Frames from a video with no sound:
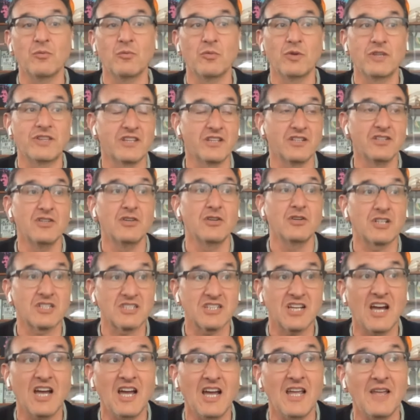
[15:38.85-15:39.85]
with the New
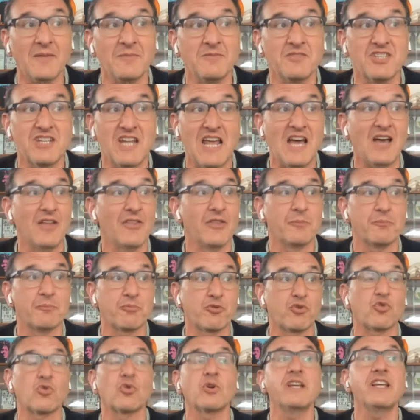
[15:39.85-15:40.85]
York Times now the
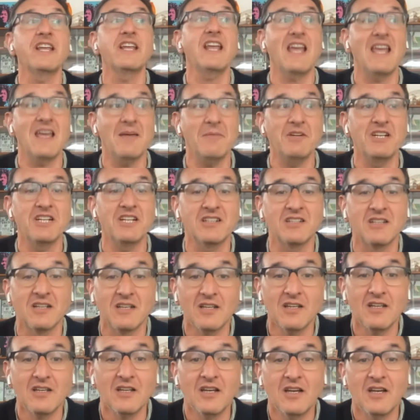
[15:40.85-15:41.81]
preeminent